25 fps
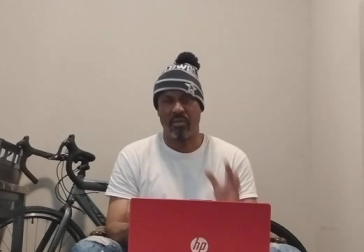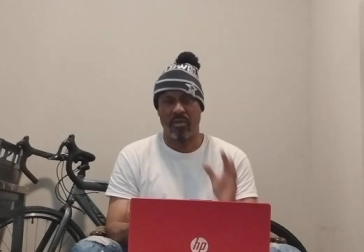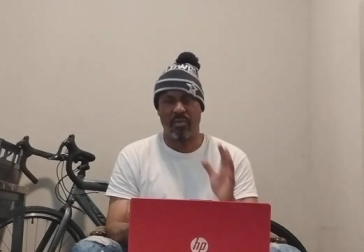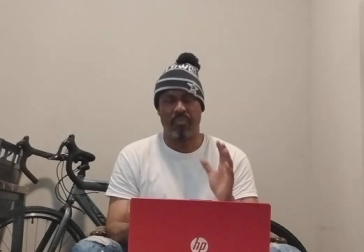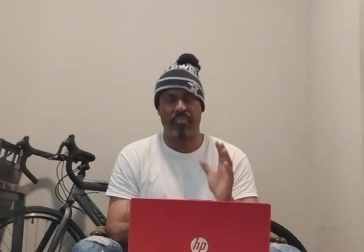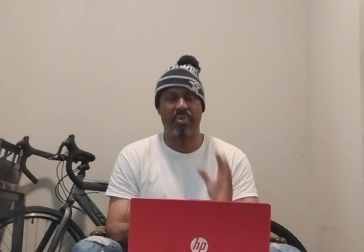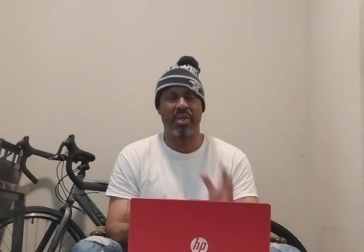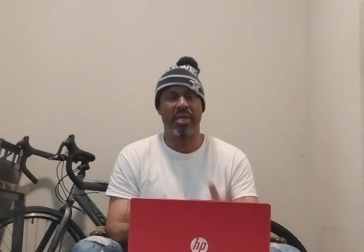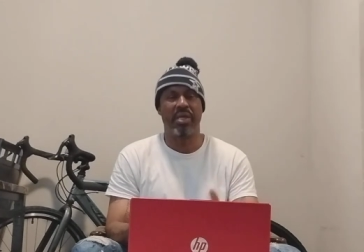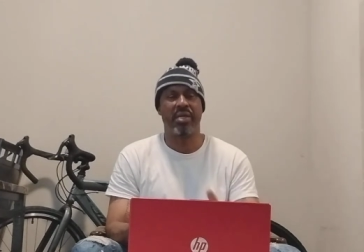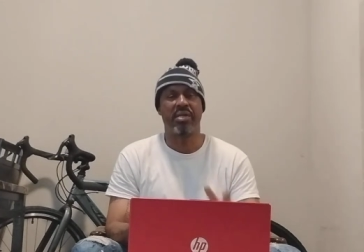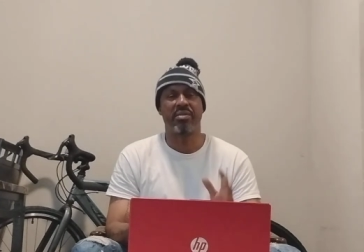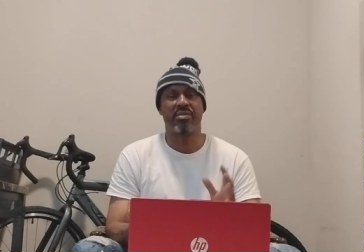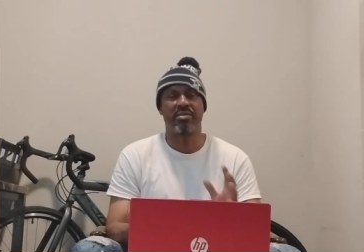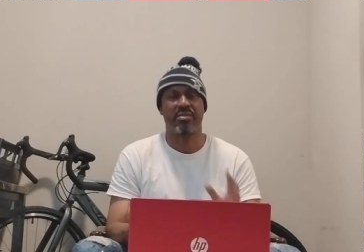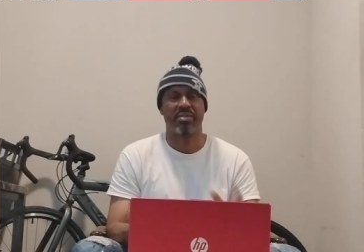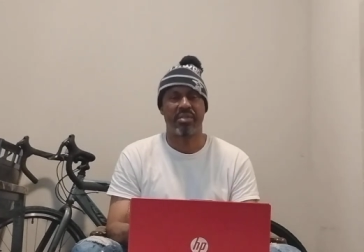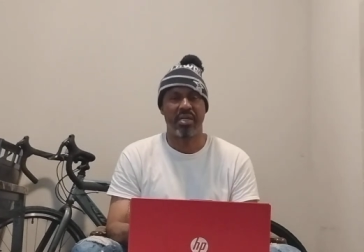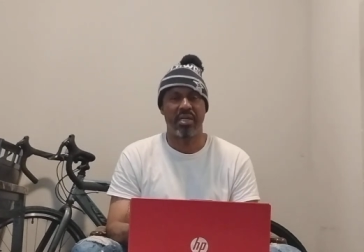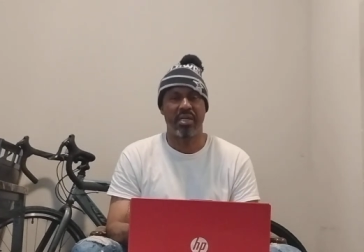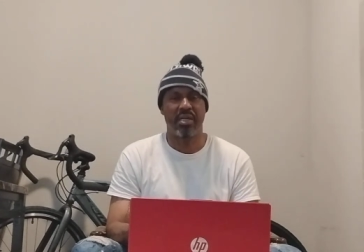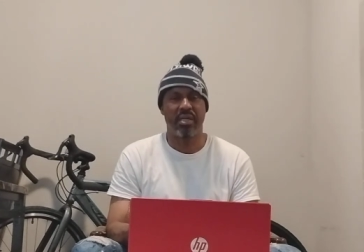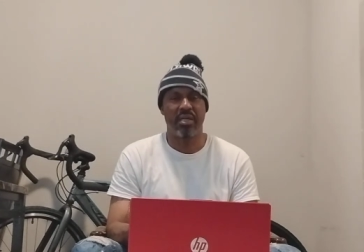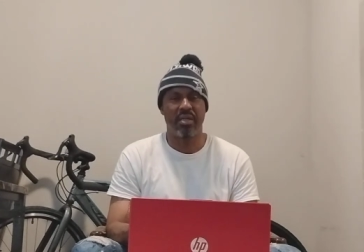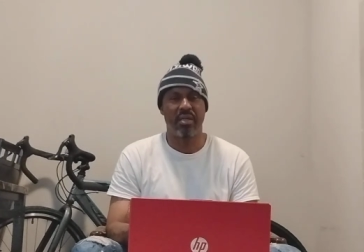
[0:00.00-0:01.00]
the biggest
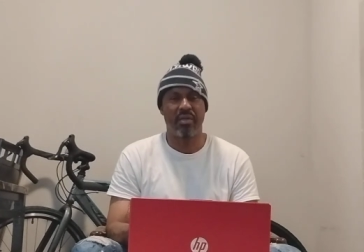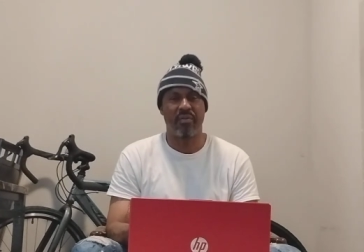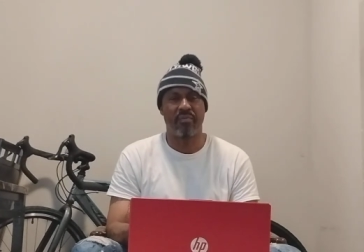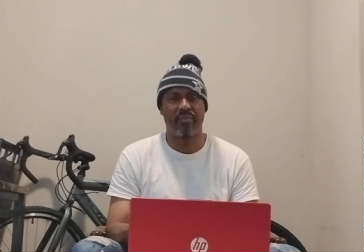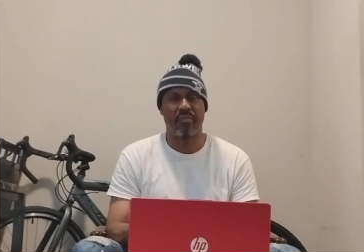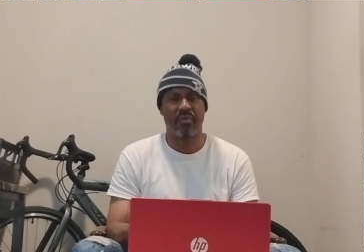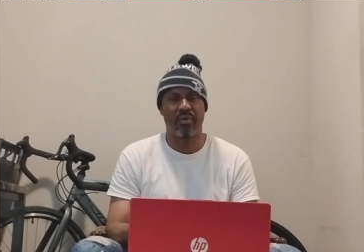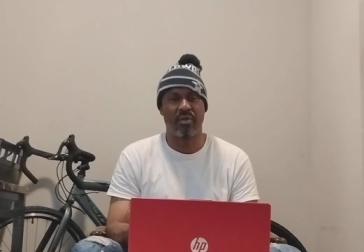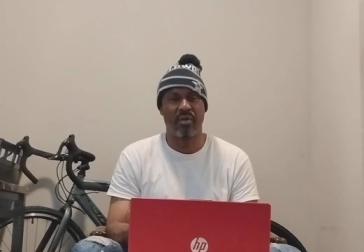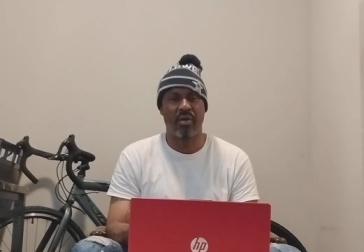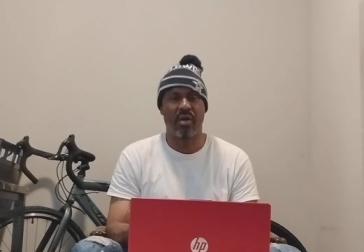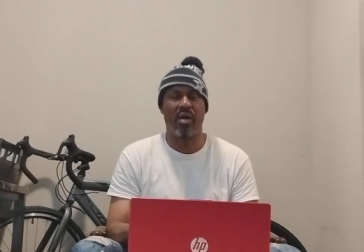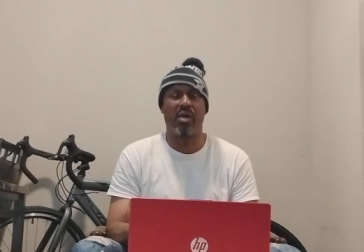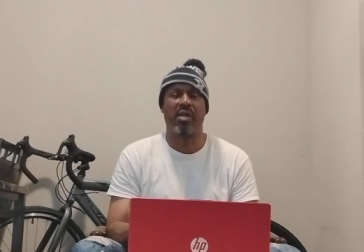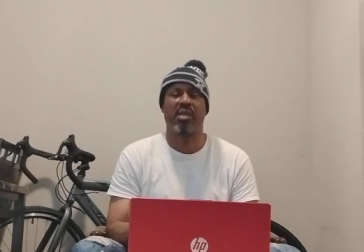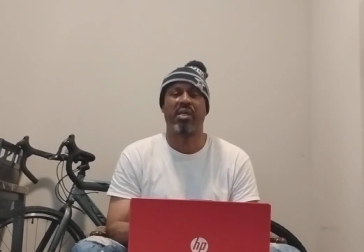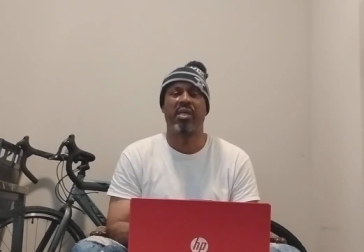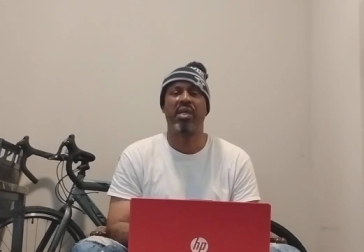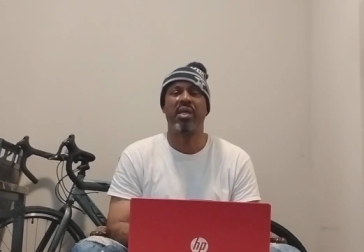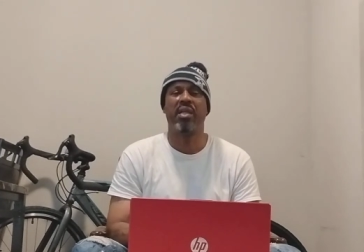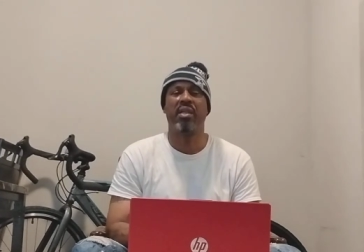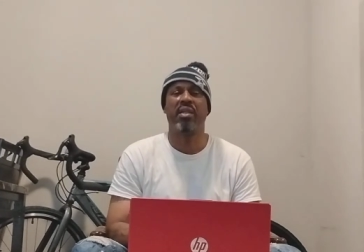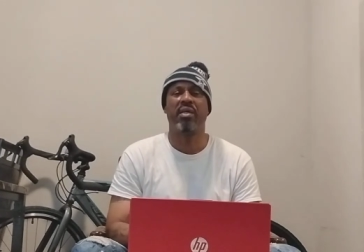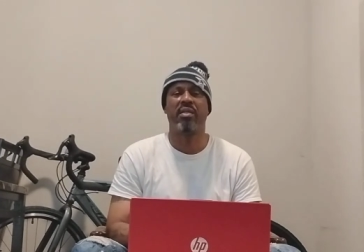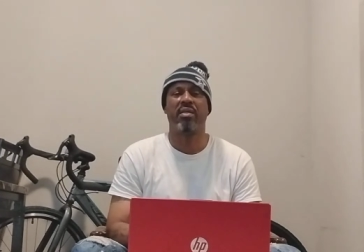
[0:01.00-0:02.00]
thing of
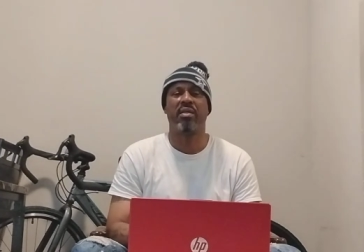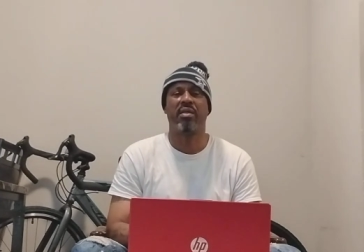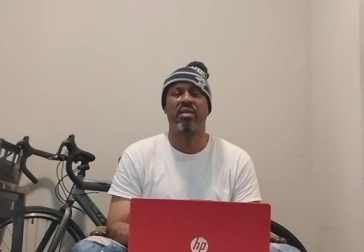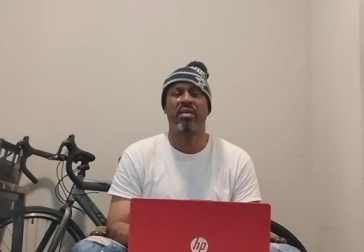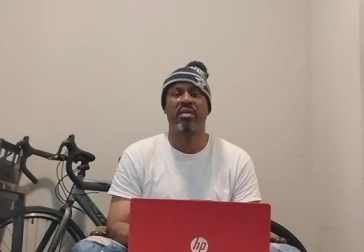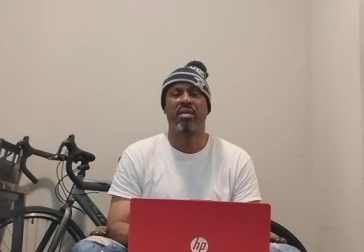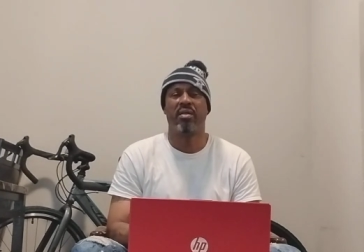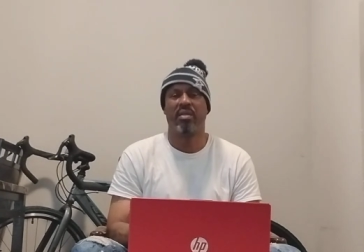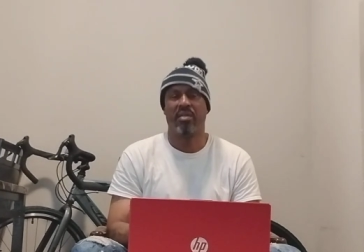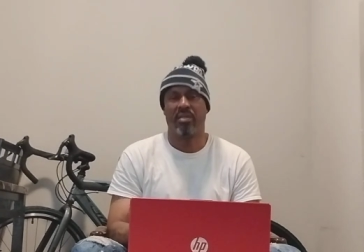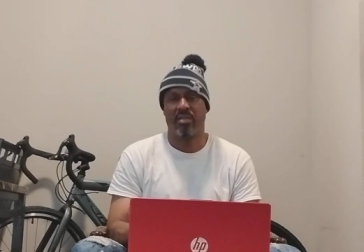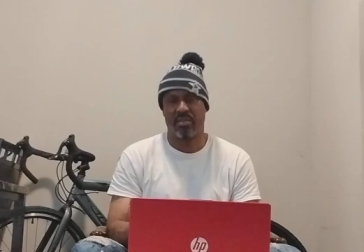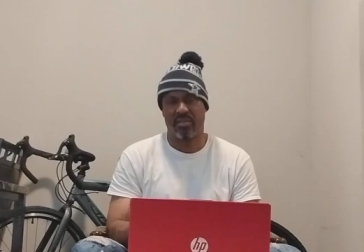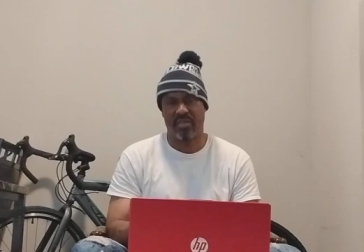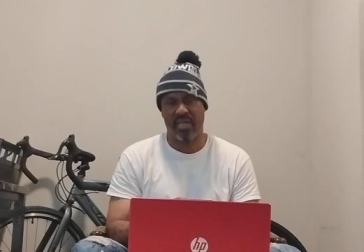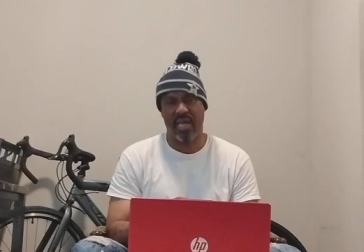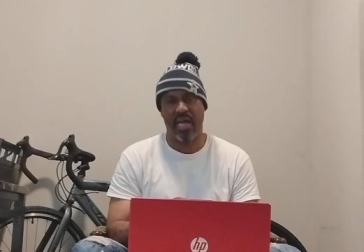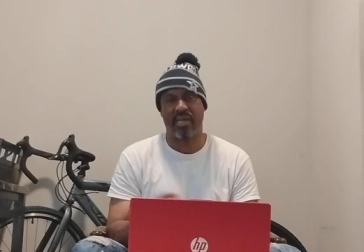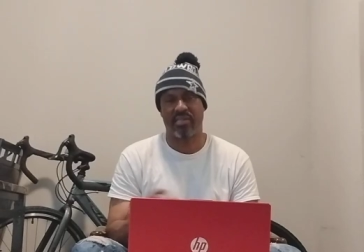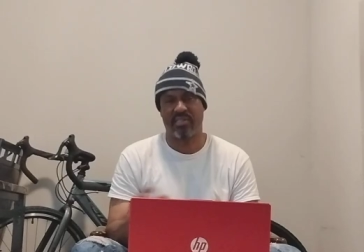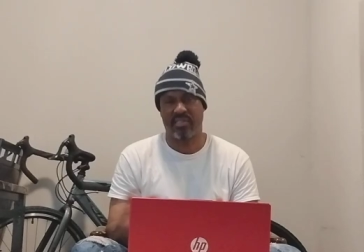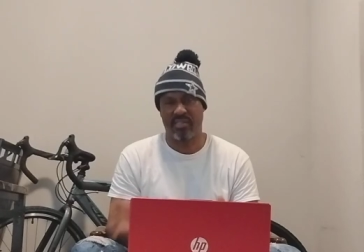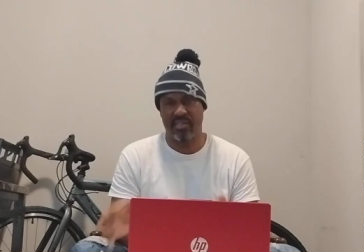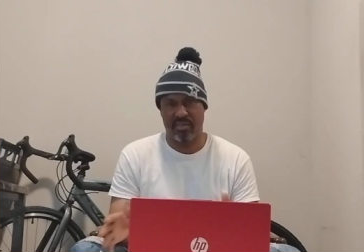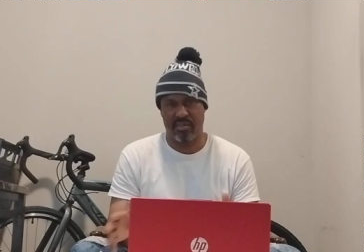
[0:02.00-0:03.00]
killing
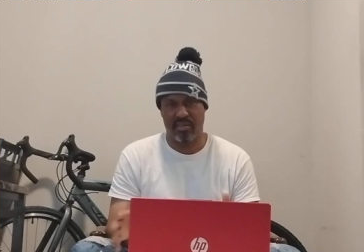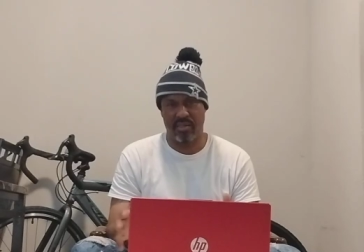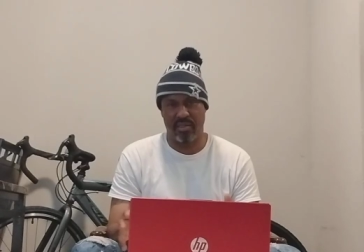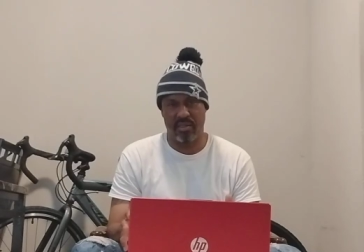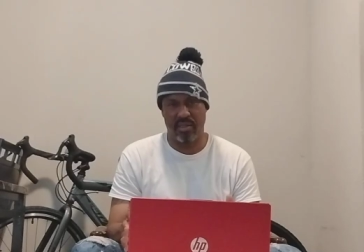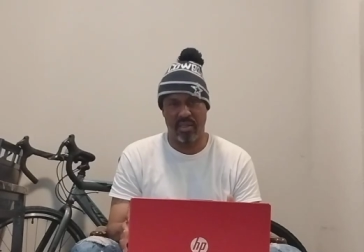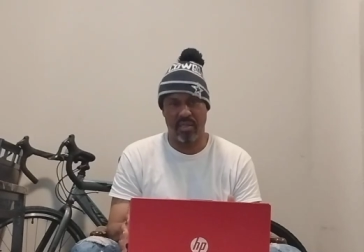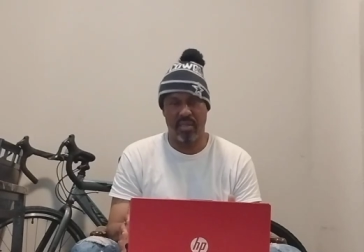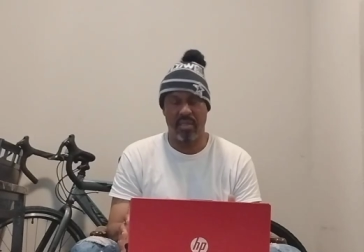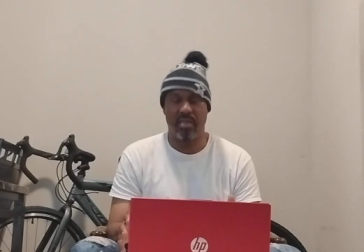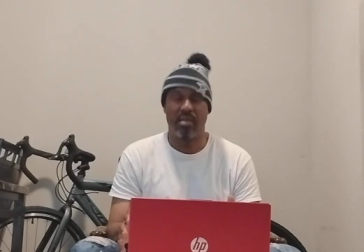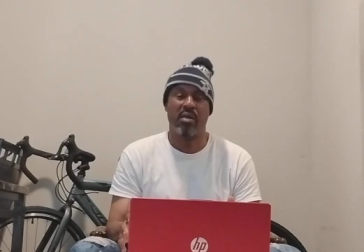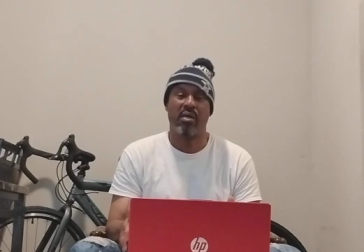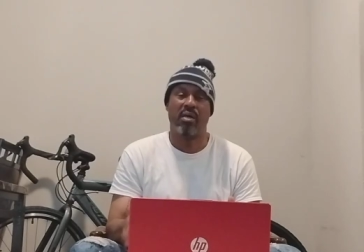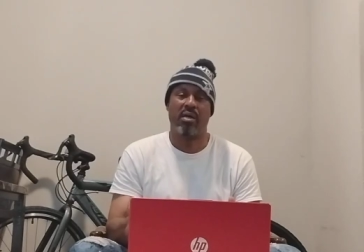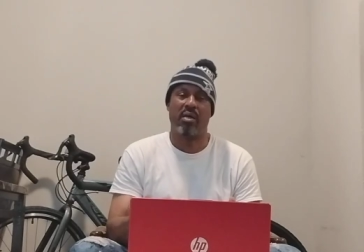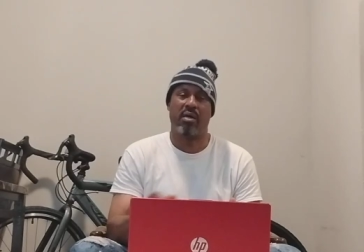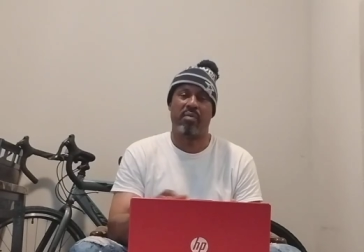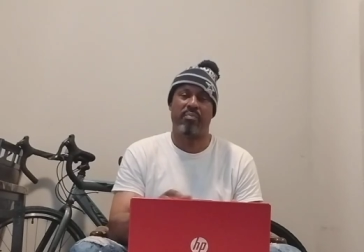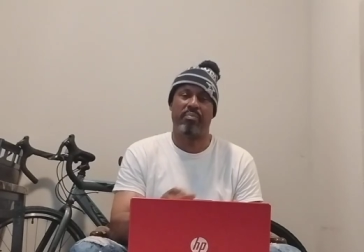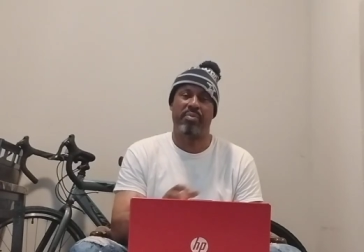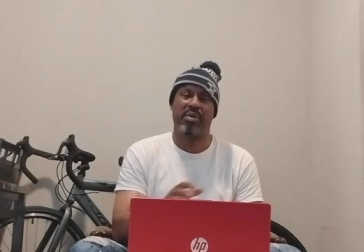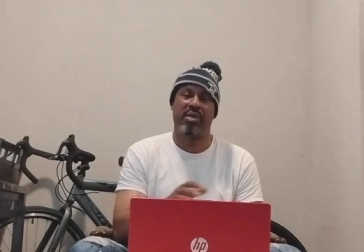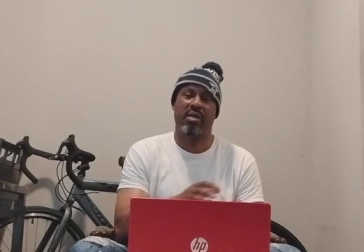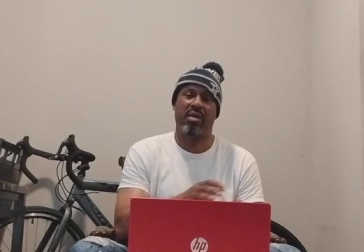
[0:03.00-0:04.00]
toxicity,
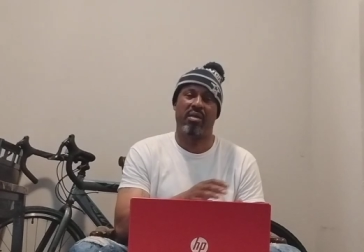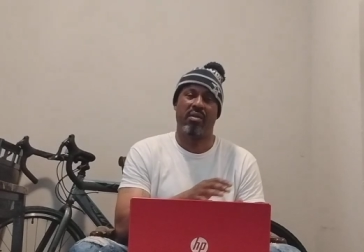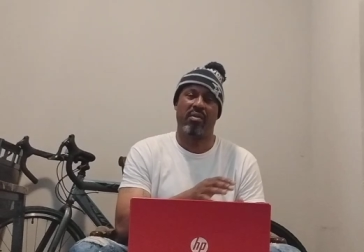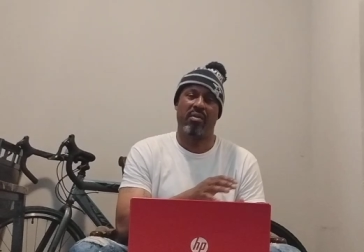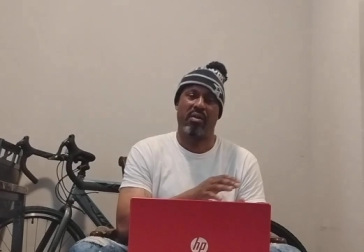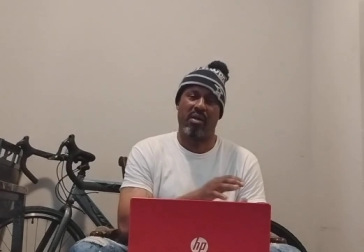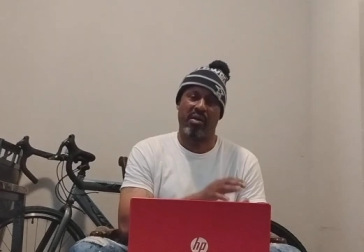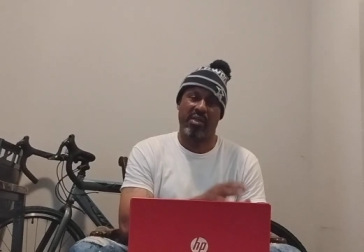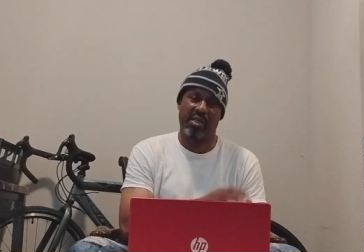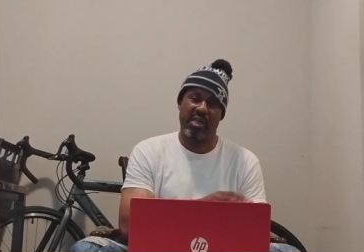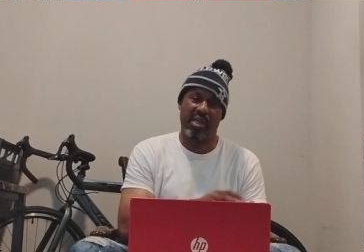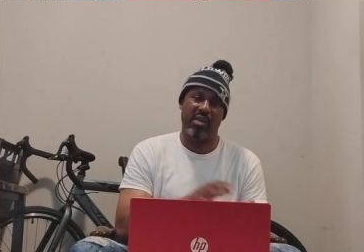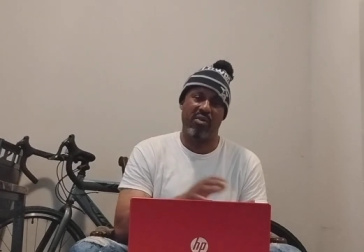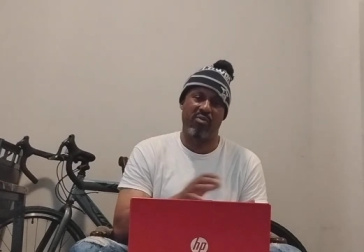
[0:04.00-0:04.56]
of getting